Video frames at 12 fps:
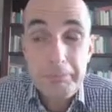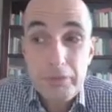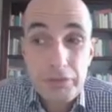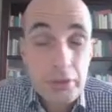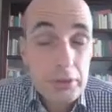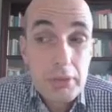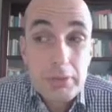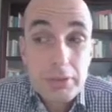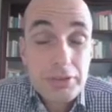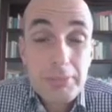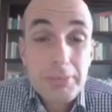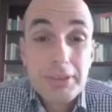so there was
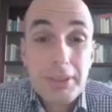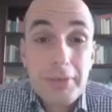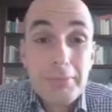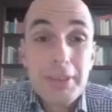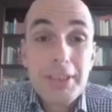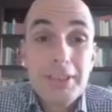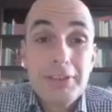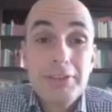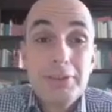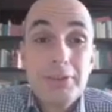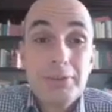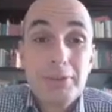simply no money to
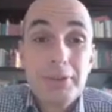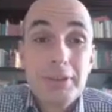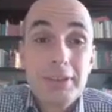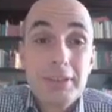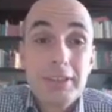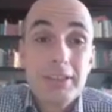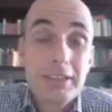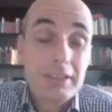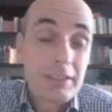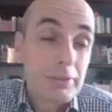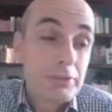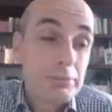do the work.
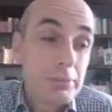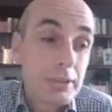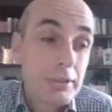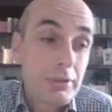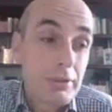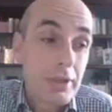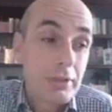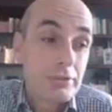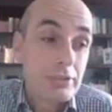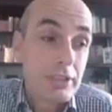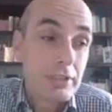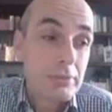There was money in
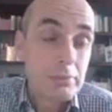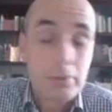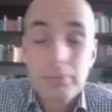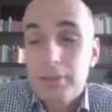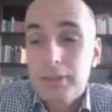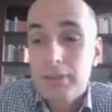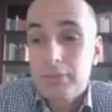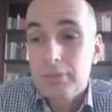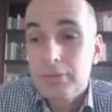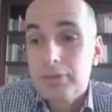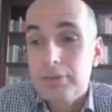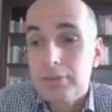2007, but when that
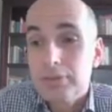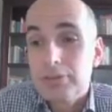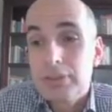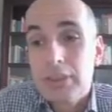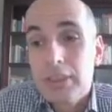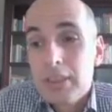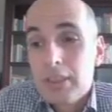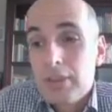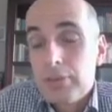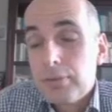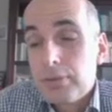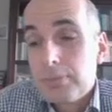wasn't used,
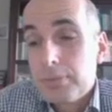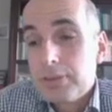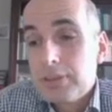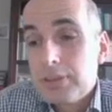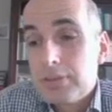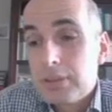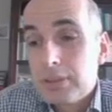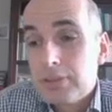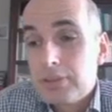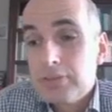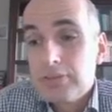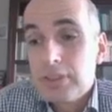through the budget
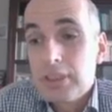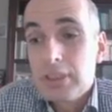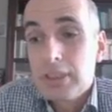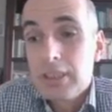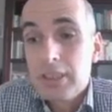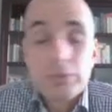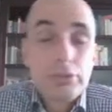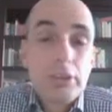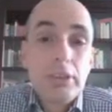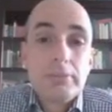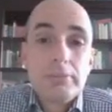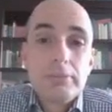reasons, it was
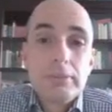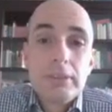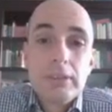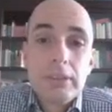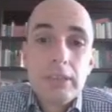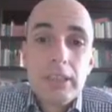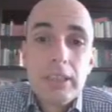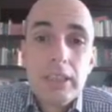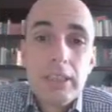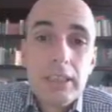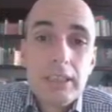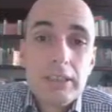gone.
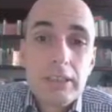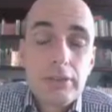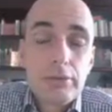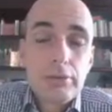And